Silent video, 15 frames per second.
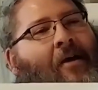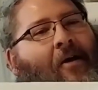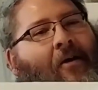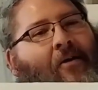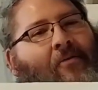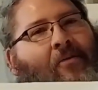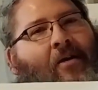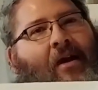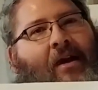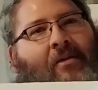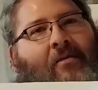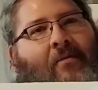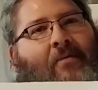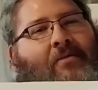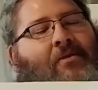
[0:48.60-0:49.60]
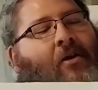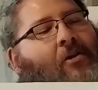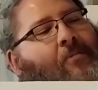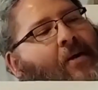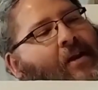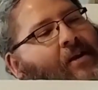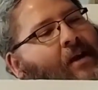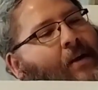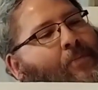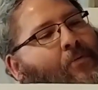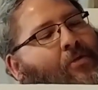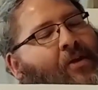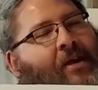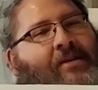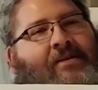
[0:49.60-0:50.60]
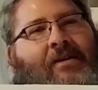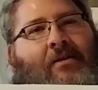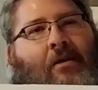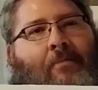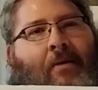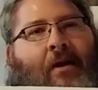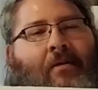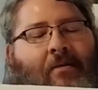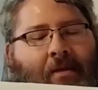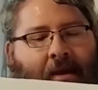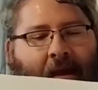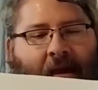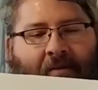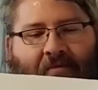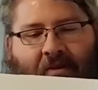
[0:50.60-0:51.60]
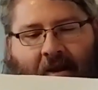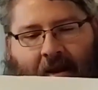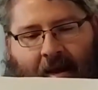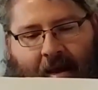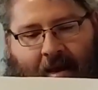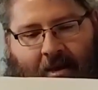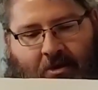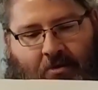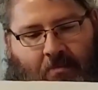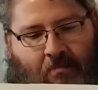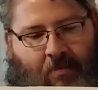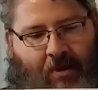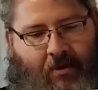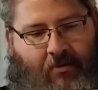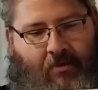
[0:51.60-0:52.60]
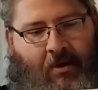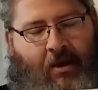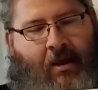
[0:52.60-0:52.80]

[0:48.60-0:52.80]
All right, let me talk about a couple things here about the FT Edge build.